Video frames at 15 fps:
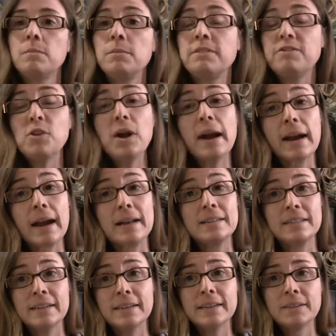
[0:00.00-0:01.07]
Before I got
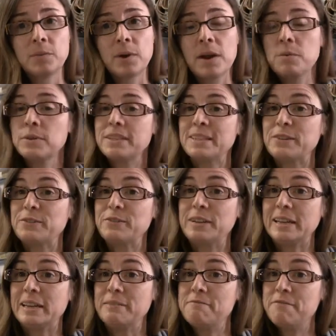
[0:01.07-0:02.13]
sick, when I was still
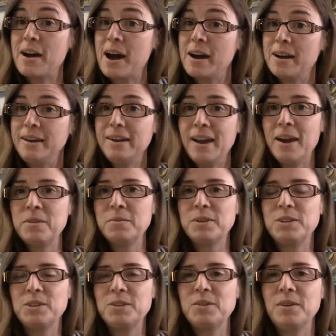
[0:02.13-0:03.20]
feeling fine, I
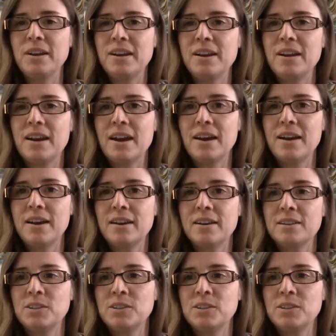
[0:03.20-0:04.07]
went to a uh,